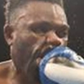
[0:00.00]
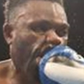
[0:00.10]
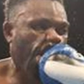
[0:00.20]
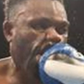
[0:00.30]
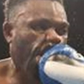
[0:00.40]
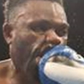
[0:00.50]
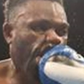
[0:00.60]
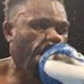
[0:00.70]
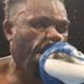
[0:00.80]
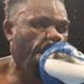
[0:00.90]
I repeat
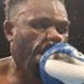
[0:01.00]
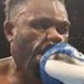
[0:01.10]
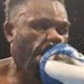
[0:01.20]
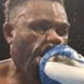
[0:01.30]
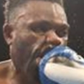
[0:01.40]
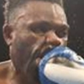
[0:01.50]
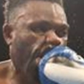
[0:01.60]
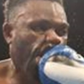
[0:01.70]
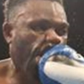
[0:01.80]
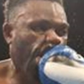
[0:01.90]
it again, we should
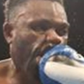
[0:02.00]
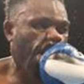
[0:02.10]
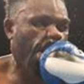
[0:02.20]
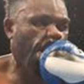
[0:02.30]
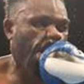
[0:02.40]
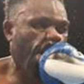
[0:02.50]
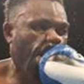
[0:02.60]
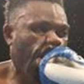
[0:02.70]
have